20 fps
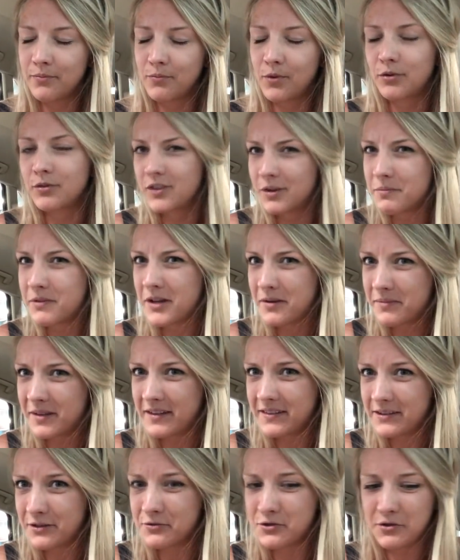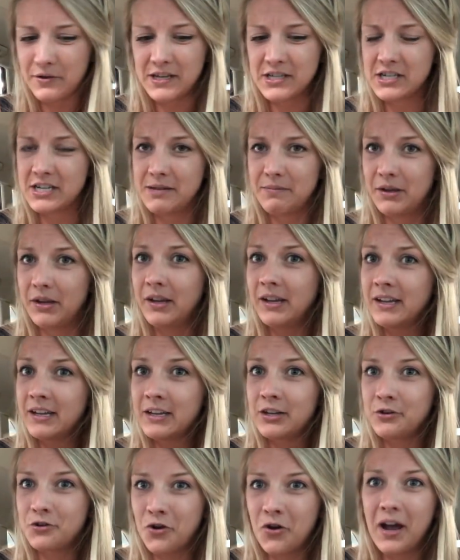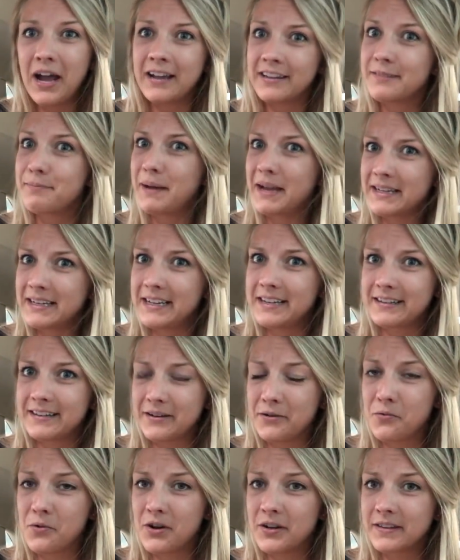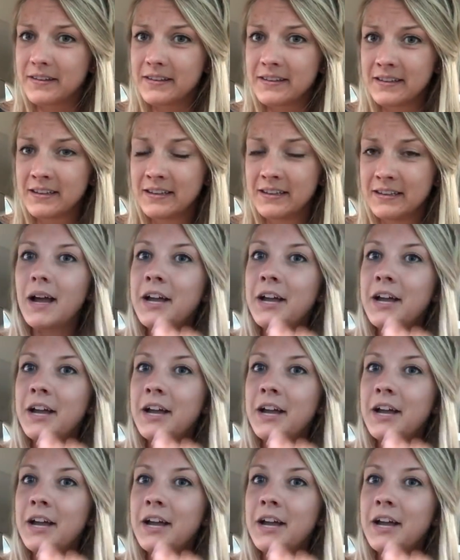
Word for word: Well, sometimes I still do actually, but not as badly as I was.